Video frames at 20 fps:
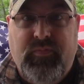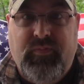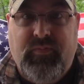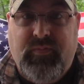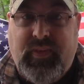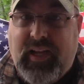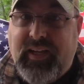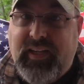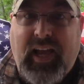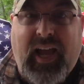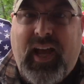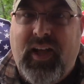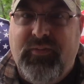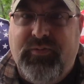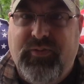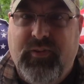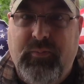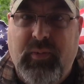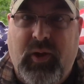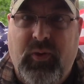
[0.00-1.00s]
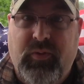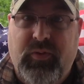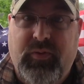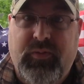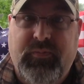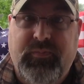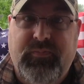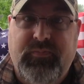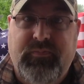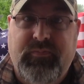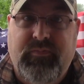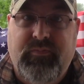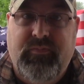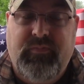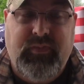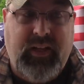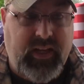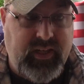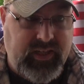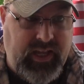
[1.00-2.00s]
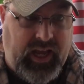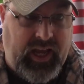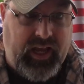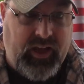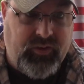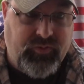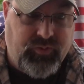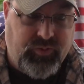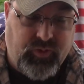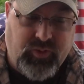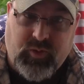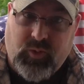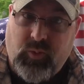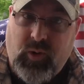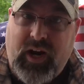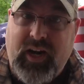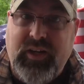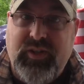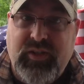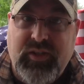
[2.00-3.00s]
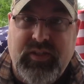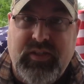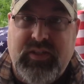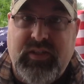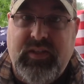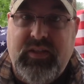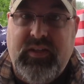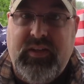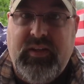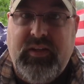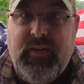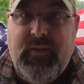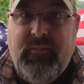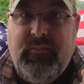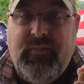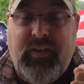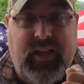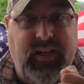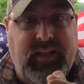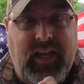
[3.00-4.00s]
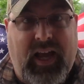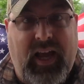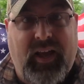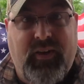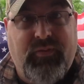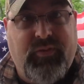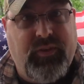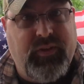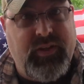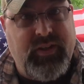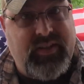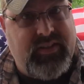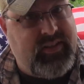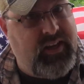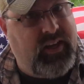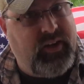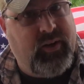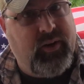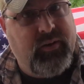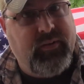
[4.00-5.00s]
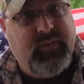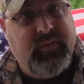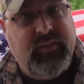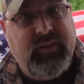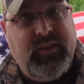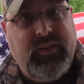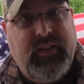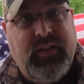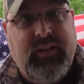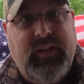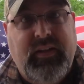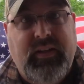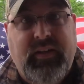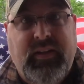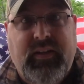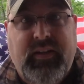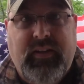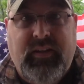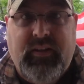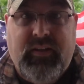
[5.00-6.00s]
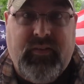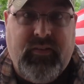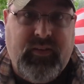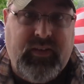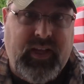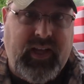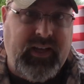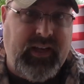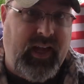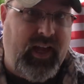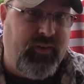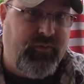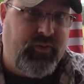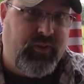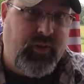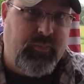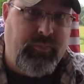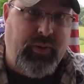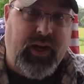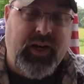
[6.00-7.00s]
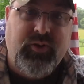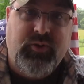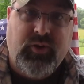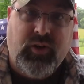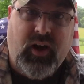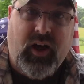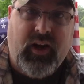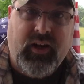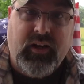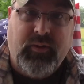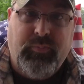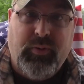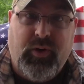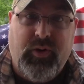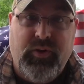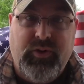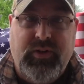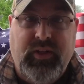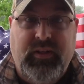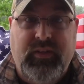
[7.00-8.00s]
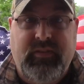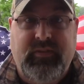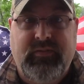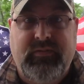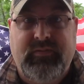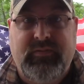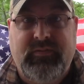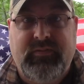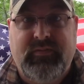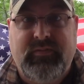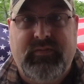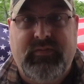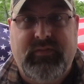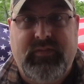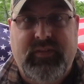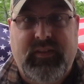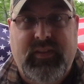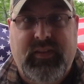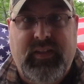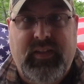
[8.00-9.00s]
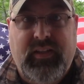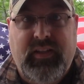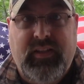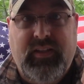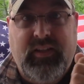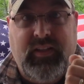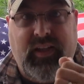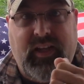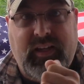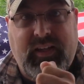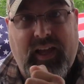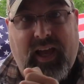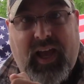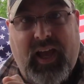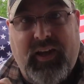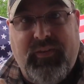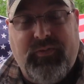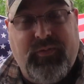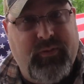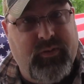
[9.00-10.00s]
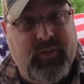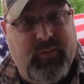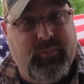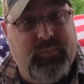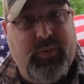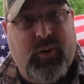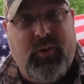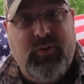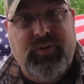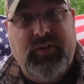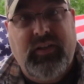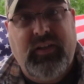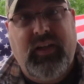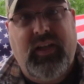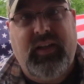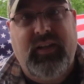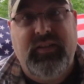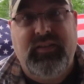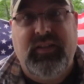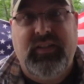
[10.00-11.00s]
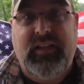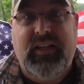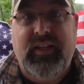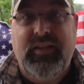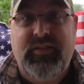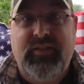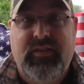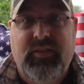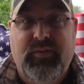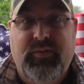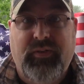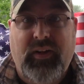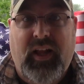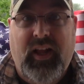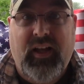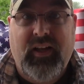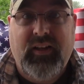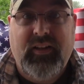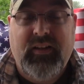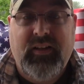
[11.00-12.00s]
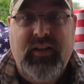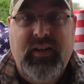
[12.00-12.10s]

They died for both. They died for the righteous, they died for the sinner, they died for the patriotic person, they died for the person that is against the flag.